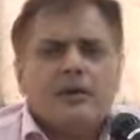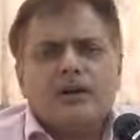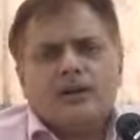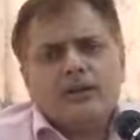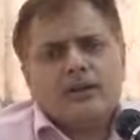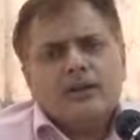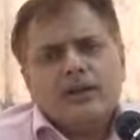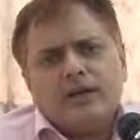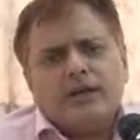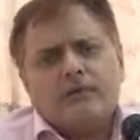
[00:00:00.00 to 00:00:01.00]
But other
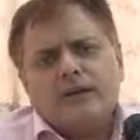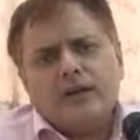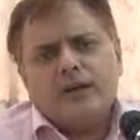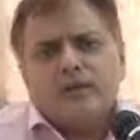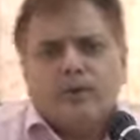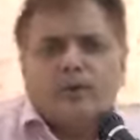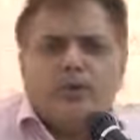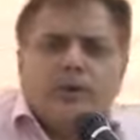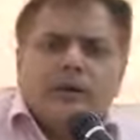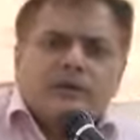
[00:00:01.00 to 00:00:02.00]
than that, it will give
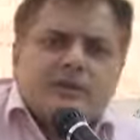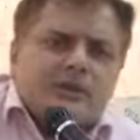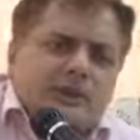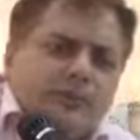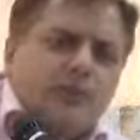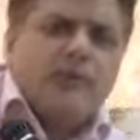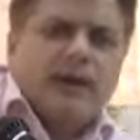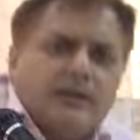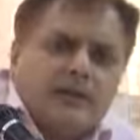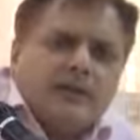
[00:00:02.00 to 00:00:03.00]
loan only which is approved
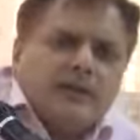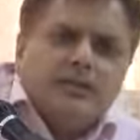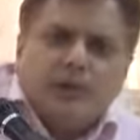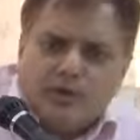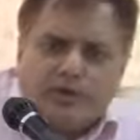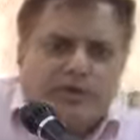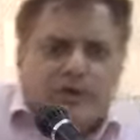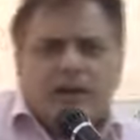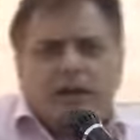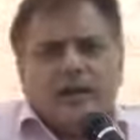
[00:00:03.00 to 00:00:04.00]
by the
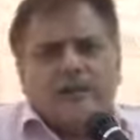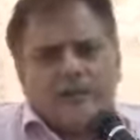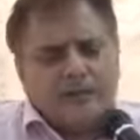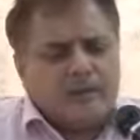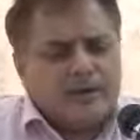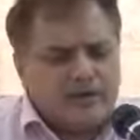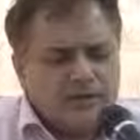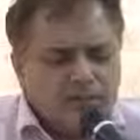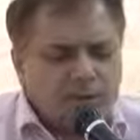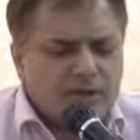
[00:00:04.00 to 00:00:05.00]
depositor, and I'll
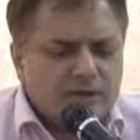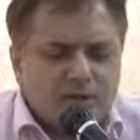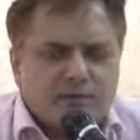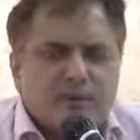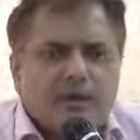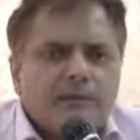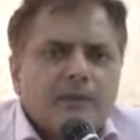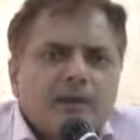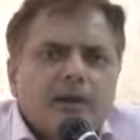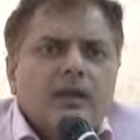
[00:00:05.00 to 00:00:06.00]
mention the procedure as well.
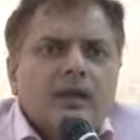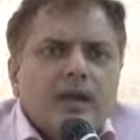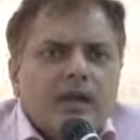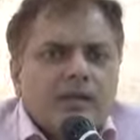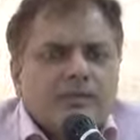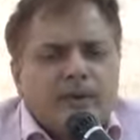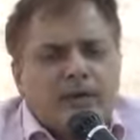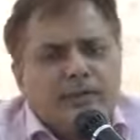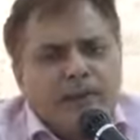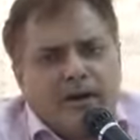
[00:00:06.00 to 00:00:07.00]
As
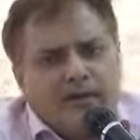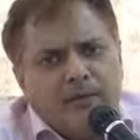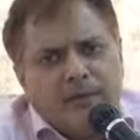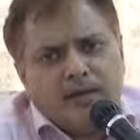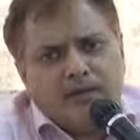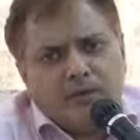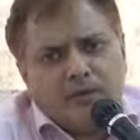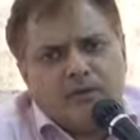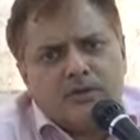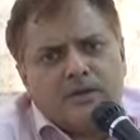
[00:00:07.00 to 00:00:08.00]
far as private banks
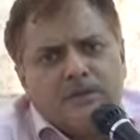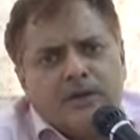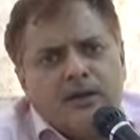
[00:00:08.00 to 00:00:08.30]
goes,